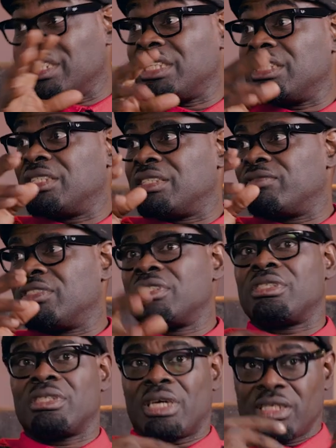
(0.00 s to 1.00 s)

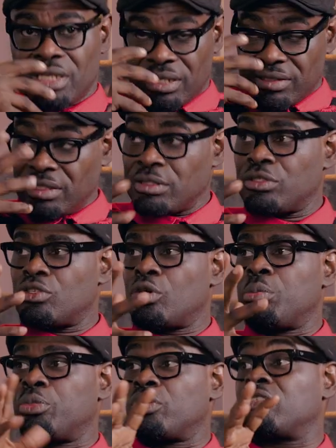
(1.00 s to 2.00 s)
negativity, I still
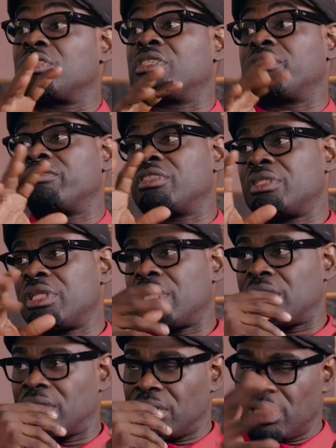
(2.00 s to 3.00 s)
saw positives in
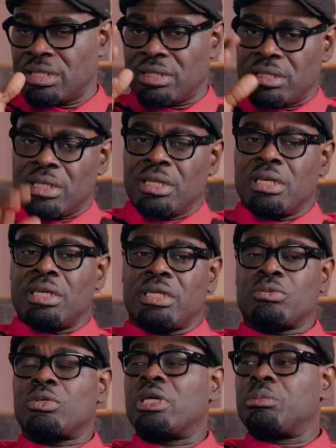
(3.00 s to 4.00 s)
that. That's
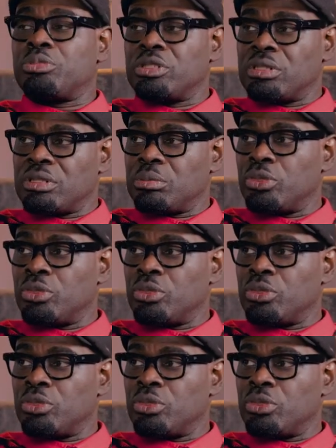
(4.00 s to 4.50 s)
what I put in the